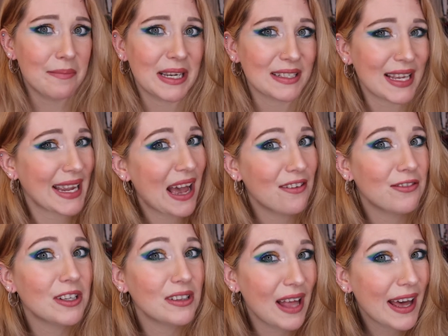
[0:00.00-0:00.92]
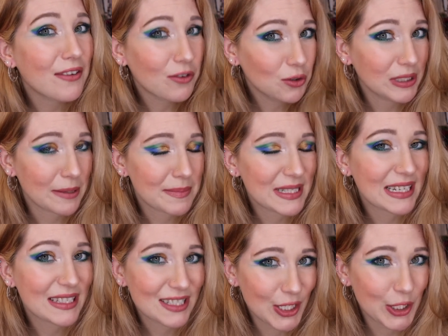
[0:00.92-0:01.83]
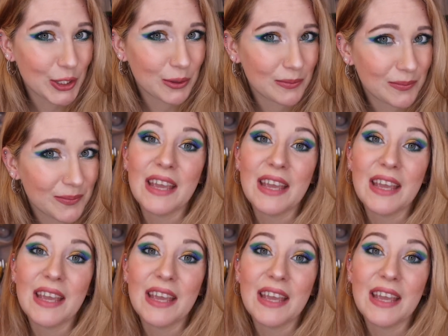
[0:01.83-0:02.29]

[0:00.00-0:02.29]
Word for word: because I have a lot of old lipsticks too.